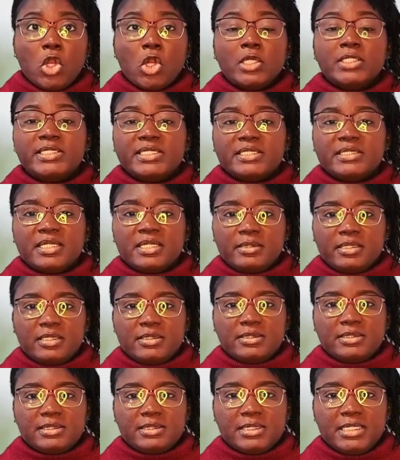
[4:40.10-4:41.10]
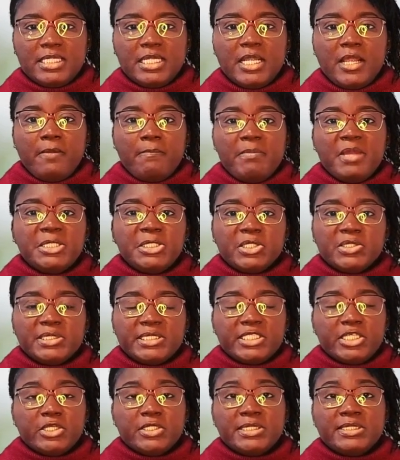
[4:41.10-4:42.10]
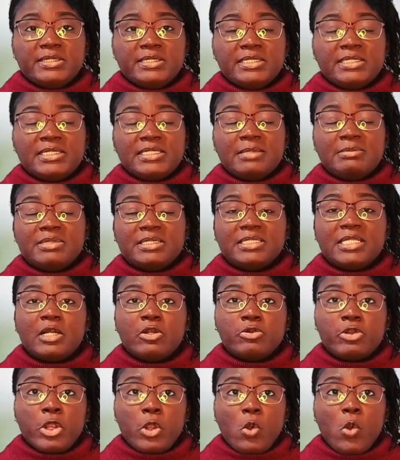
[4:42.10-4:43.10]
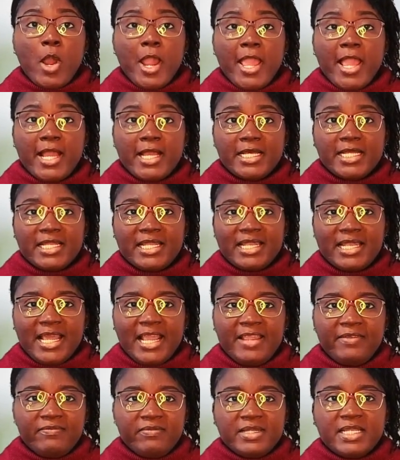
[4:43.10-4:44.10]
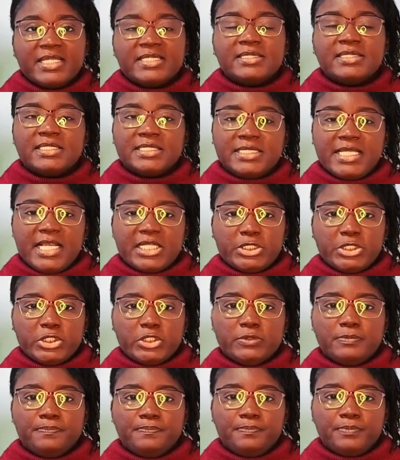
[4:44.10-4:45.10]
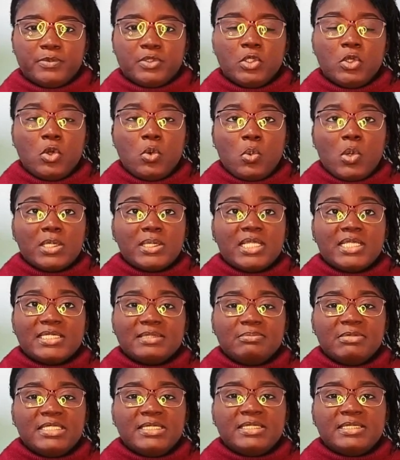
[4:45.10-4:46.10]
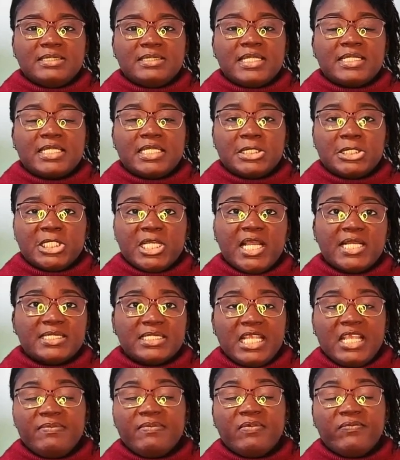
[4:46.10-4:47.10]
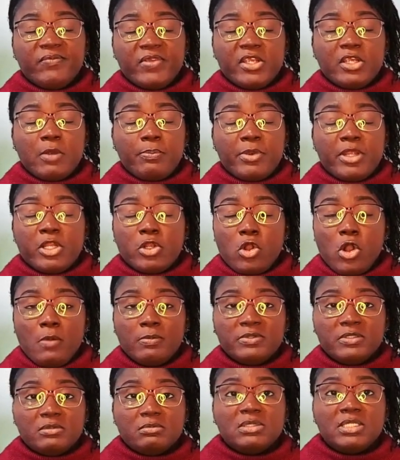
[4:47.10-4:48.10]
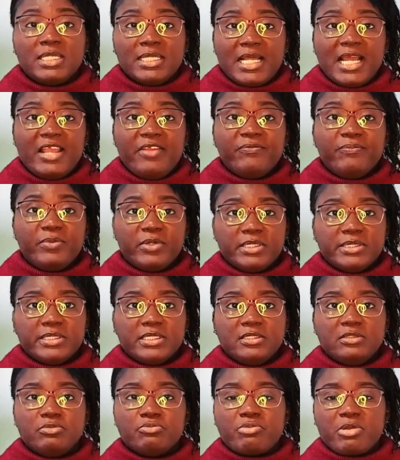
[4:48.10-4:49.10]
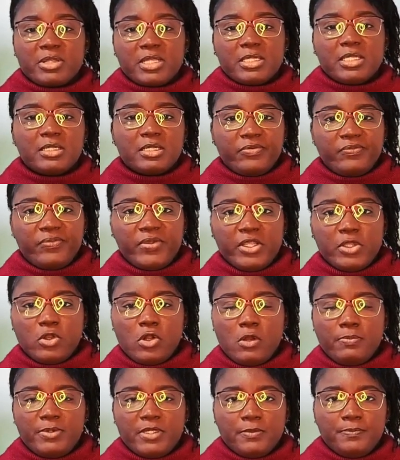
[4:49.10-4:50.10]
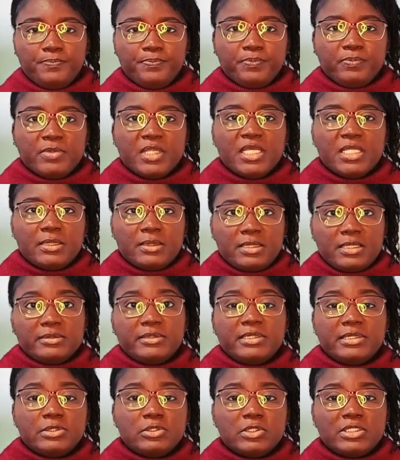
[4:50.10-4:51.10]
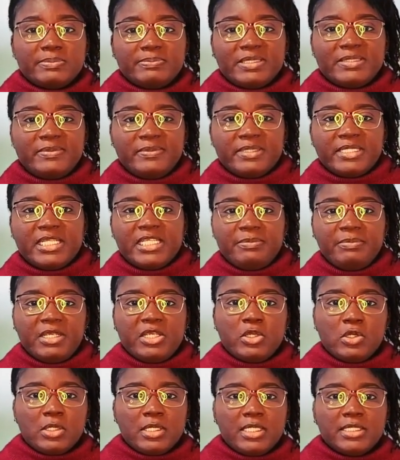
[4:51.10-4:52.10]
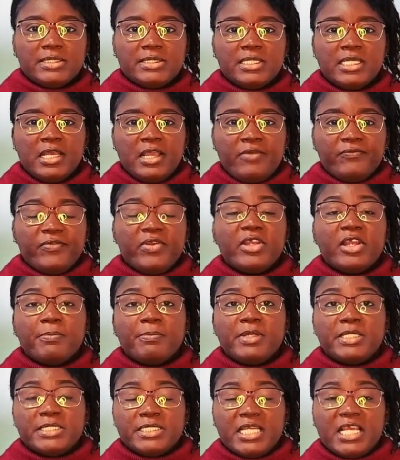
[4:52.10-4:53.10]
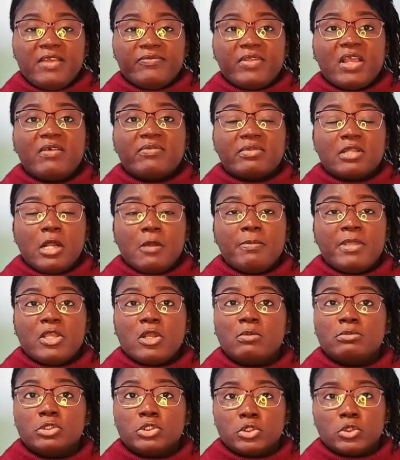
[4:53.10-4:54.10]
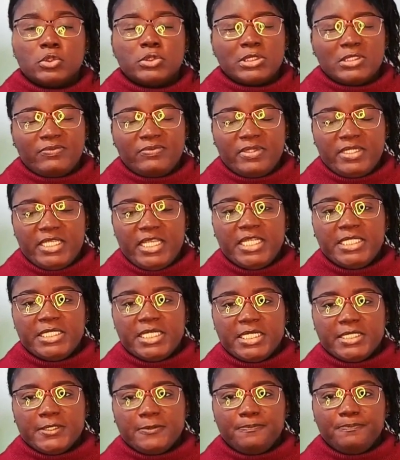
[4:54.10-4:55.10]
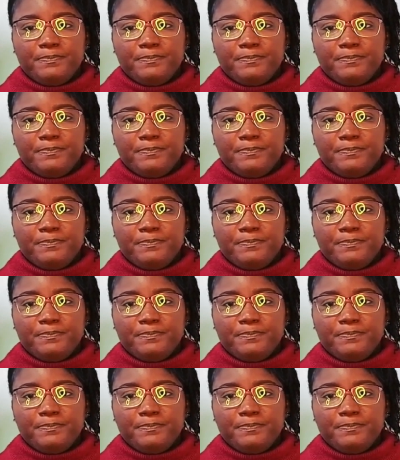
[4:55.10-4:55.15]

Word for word: Consider this. Major security systems now require a liveness detection. What this means is that it checks if a fingerprint comes from a live person rather than a fake copy. This is done specifically because fingerprint theft has now become so sophisticated.